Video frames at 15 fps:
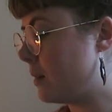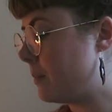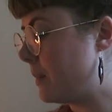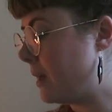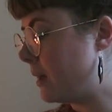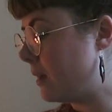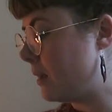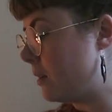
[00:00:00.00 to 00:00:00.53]

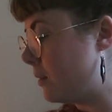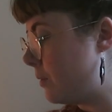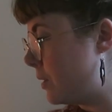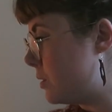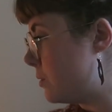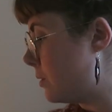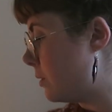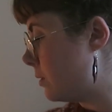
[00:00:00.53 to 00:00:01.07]
make
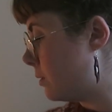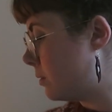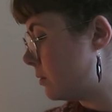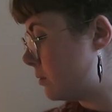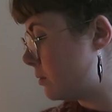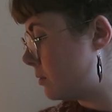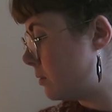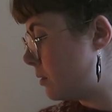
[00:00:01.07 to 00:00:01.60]
individual
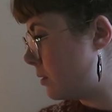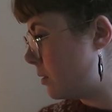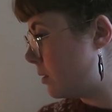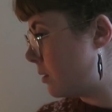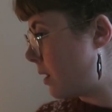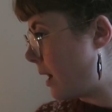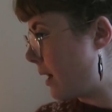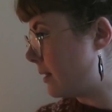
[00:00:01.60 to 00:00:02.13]

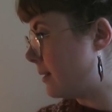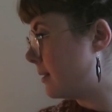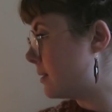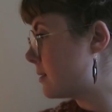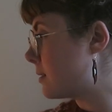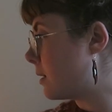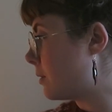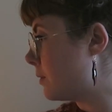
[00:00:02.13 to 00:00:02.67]

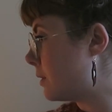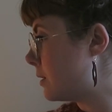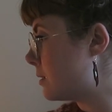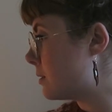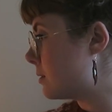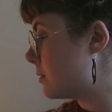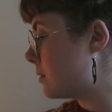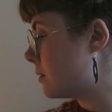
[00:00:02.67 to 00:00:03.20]
hangings out of
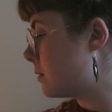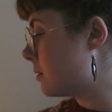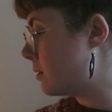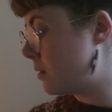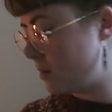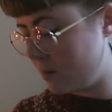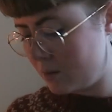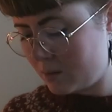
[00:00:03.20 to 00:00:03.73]
this.
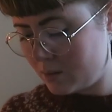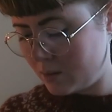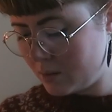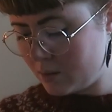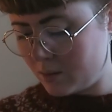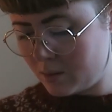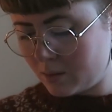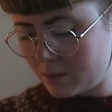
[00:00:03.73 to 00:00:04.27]

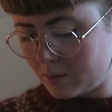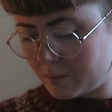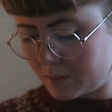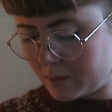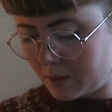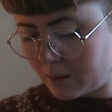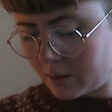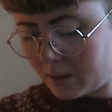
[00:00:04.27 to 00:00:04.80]
I was
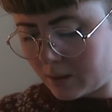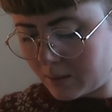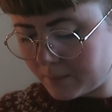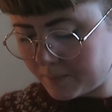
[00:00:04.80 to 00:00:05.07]
thinking.